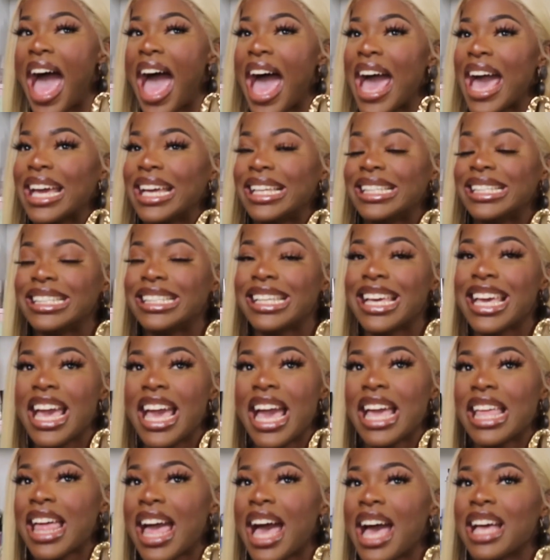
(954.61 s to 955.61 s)
And
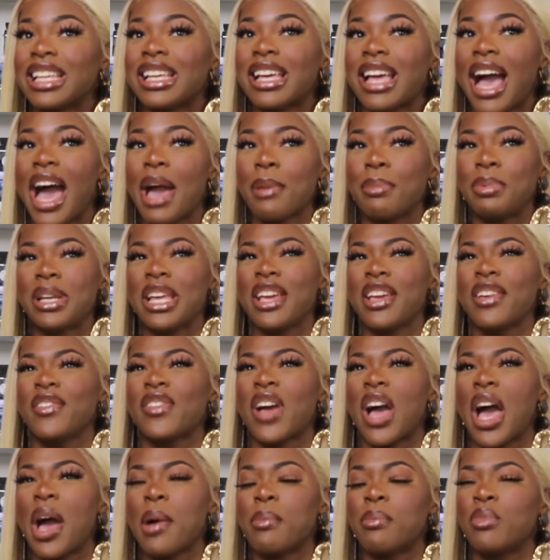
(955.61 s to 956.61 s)
that, I believe,
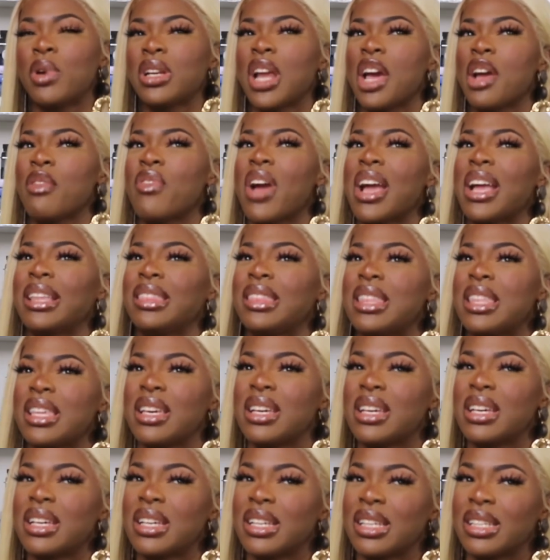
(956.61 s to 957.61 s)
when I read
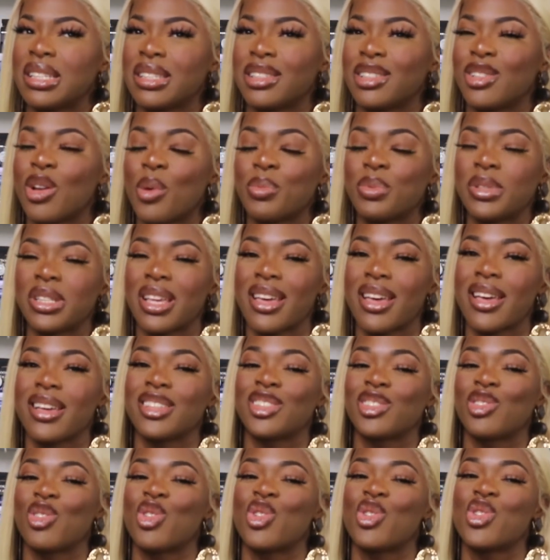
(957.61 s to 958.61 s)
the
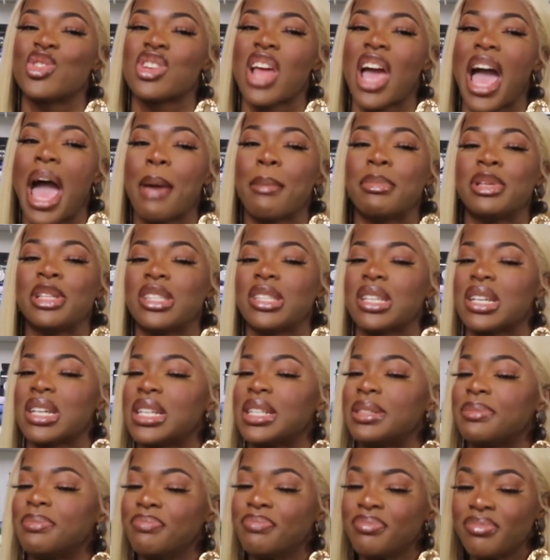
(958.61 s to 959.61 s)
synopsis on
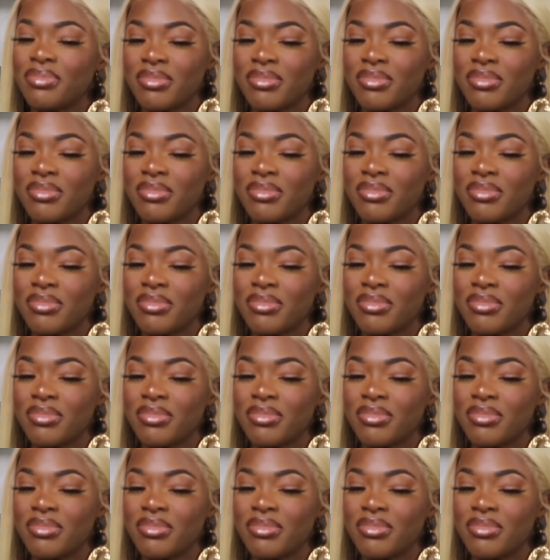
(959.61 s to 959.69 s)
Amazon,